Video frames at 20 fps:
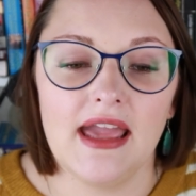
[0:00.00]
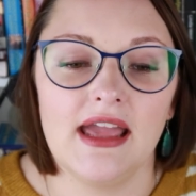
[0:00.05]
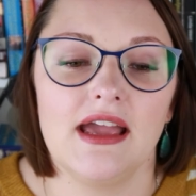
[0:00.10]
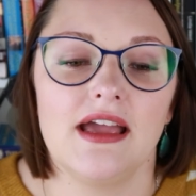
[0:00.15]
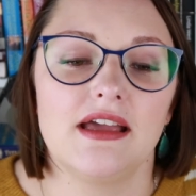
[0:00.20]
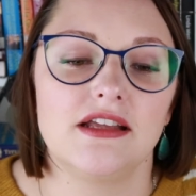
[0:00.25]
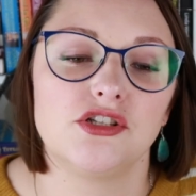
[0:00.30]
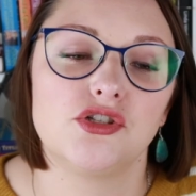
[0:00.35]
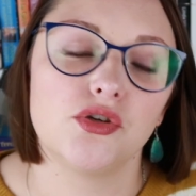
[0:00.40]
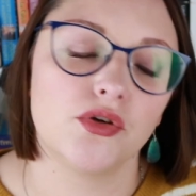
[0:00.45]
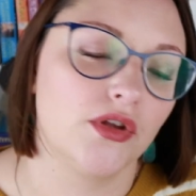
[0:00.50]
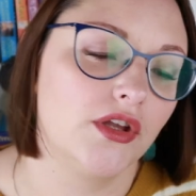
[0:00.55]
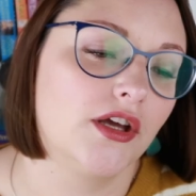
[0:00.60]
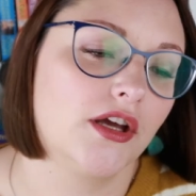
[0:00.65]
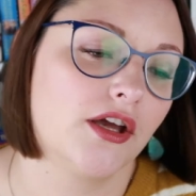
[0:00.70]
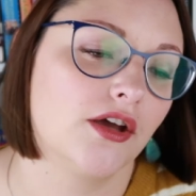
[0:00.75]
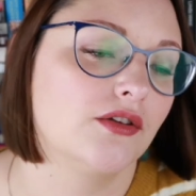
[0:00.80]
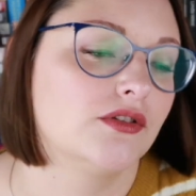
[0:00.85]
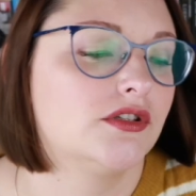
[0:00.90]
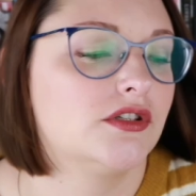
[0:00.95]
and
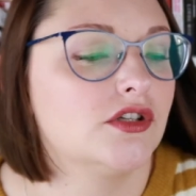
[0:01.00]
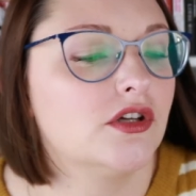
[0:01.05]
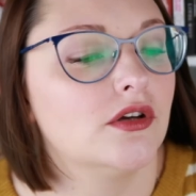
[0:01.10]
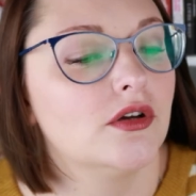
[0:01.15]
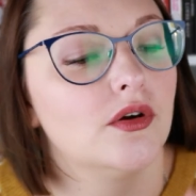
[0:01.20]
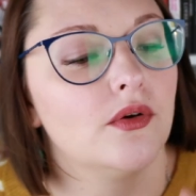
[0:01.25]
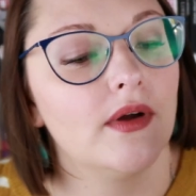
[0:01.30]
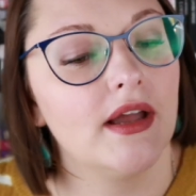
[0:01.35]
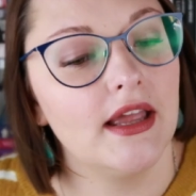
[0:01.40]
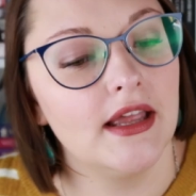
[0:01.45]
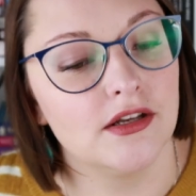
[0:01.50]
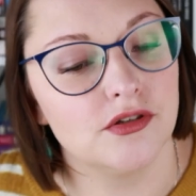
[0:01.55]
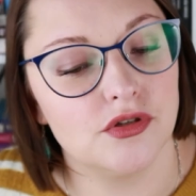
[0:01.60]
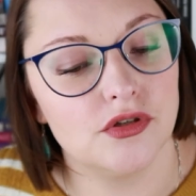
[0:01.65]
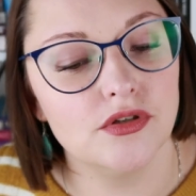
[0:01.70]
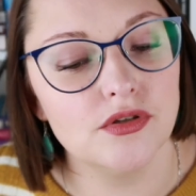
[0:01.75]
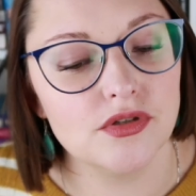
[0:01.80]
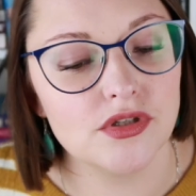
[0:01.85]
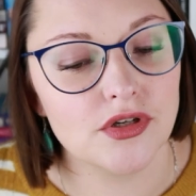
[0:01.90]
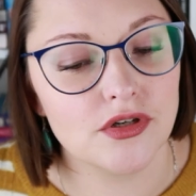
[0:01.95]
Julia goes to go
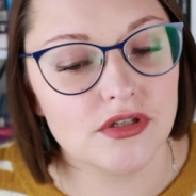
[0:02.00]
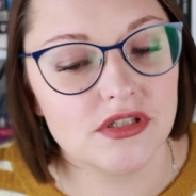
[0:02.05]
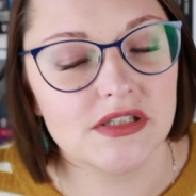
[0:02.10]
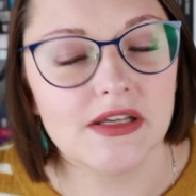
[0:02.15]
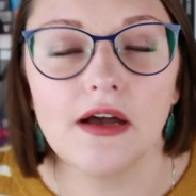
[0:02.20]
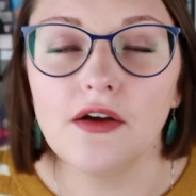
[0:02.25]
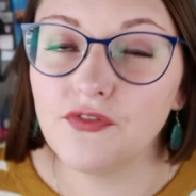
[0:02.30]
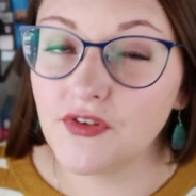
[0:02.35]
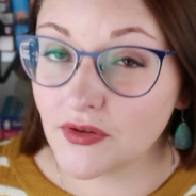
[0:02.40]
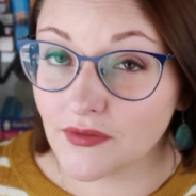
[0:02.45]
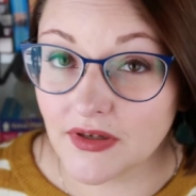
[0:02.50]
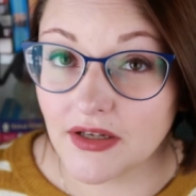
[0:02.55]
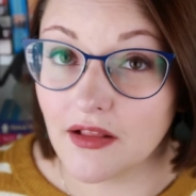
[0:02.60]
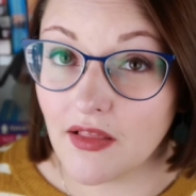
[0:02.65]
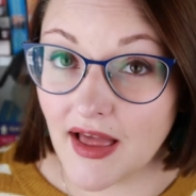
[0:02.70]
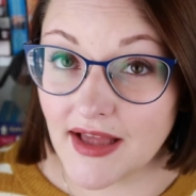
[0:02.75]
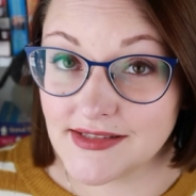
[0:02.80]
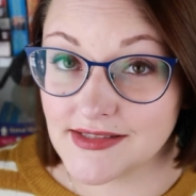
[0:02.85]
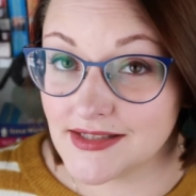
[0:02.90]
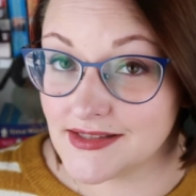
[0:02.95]
introduce herself and
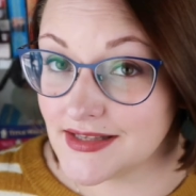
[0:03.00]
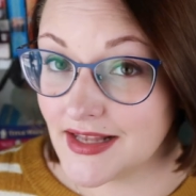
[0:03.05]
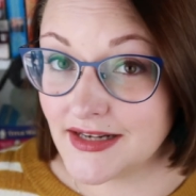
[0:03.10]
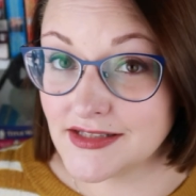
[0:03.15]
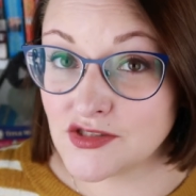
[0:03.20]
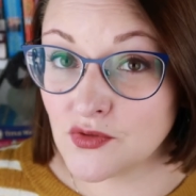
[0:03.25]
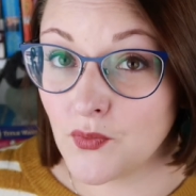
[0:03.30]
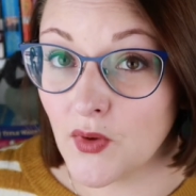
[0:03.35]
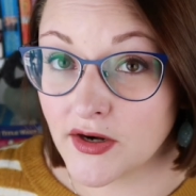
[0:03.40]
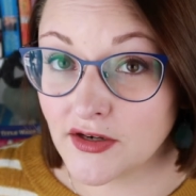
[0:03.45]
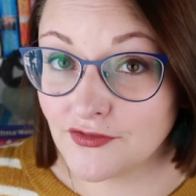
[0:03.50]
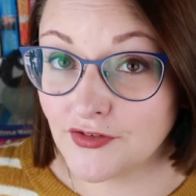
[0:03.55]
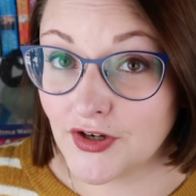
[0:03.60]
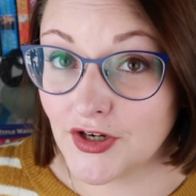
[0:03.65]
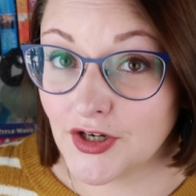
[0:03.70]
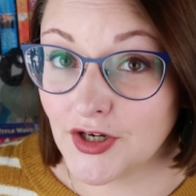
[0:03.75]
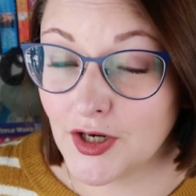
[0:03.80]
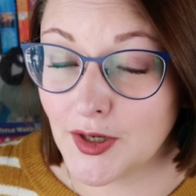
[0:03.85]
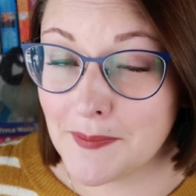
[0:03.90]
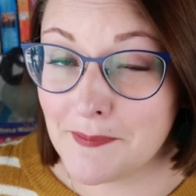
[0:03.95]
realizes that it's one of
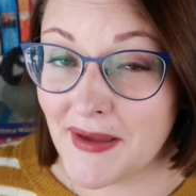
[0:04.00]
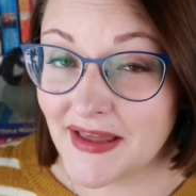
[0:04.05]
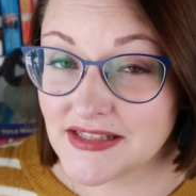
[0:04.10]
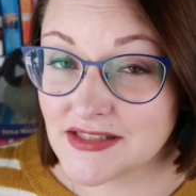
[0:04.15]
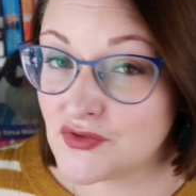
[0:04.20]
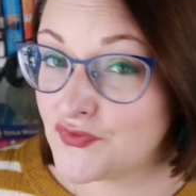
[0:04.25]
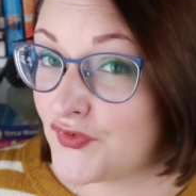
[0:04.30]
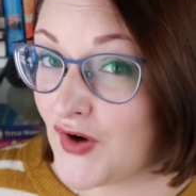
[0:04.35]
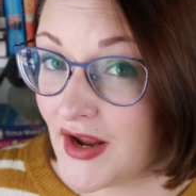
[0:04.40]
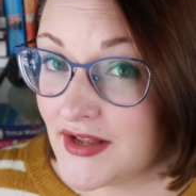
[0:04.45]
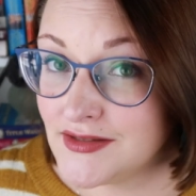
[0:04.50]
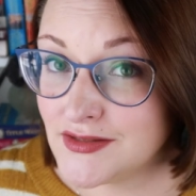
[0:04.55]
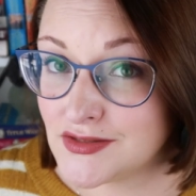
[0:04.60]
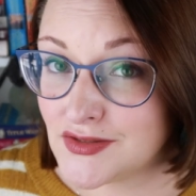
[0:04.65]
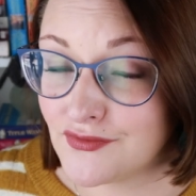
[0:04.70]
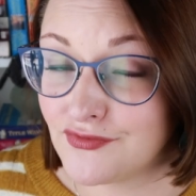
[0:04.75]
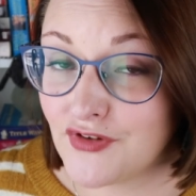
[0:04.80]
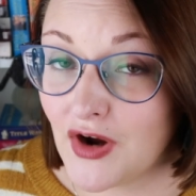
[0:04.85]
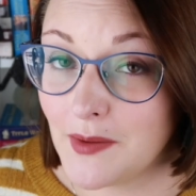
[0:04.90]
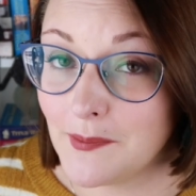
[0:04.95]
her best friends
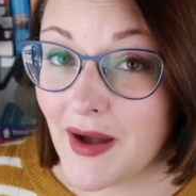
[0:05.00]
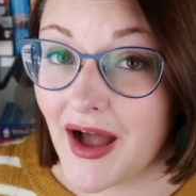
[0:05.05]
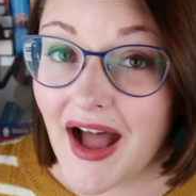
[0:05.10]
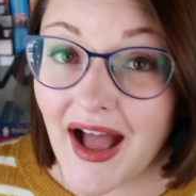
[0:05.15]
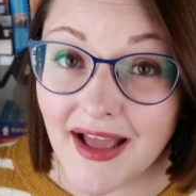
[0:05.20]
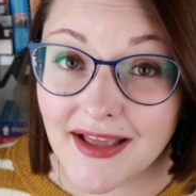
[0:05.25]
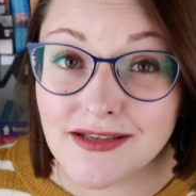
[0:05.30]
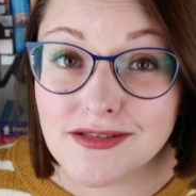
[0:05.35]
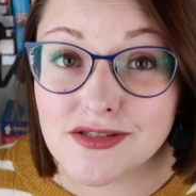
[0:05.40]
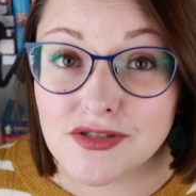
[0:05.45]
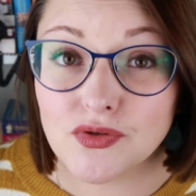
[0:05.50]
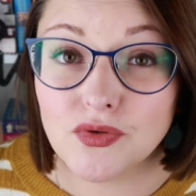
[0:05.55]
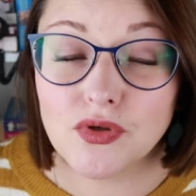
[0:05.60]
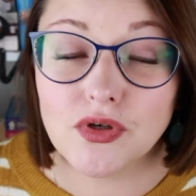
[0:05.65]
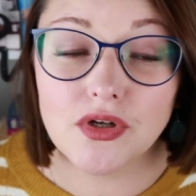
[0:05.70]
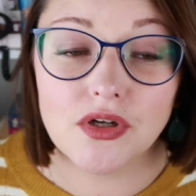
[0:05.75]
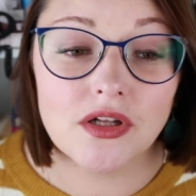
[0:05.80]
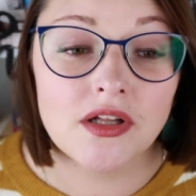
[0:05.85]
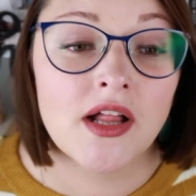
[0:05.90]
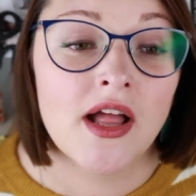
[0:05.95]
from high
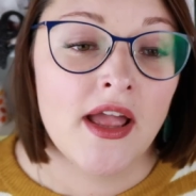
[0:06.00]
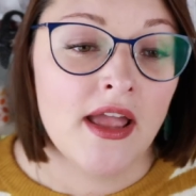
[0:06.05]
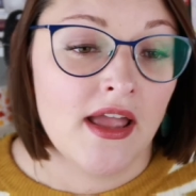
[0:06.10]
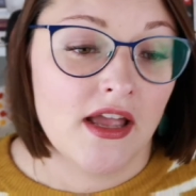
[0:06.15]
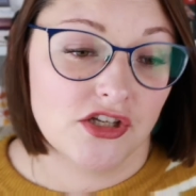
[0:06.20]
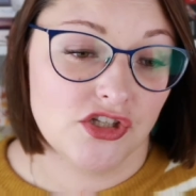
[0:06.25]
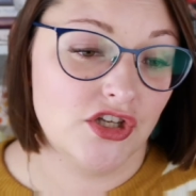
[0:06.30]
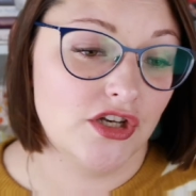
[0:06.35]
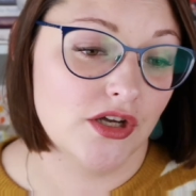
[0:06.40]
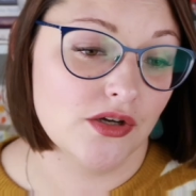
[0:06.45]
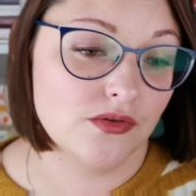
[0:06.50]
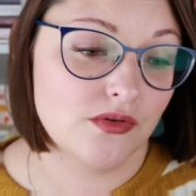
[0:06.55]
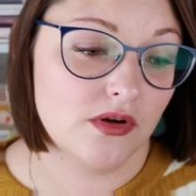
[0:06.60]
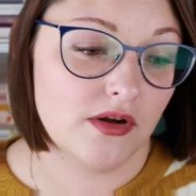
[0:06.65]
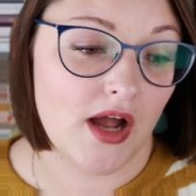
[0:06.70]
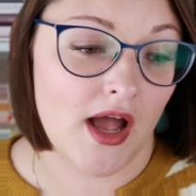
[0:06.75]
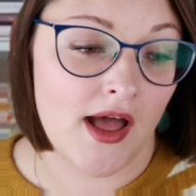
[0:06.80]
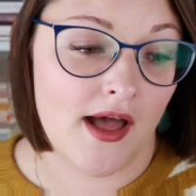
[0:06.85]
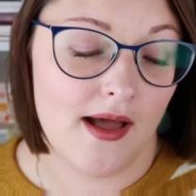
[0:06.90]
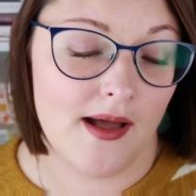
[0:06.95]
school. You
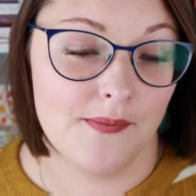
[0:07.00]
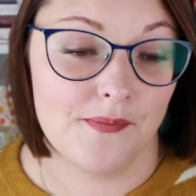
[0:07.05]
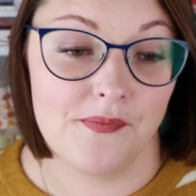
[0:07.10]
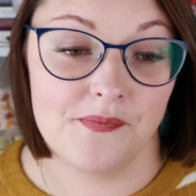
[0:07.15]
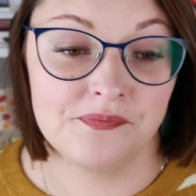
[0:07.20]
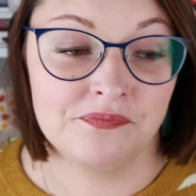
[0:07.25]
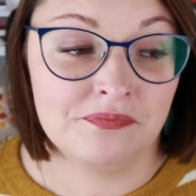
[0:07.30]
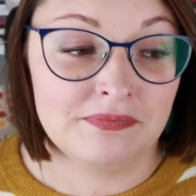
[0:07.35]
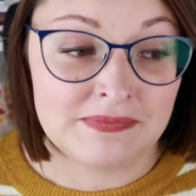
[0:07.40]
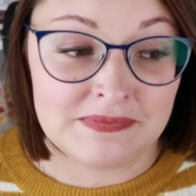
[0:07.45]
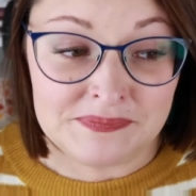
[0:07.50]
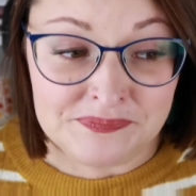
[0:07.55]
know,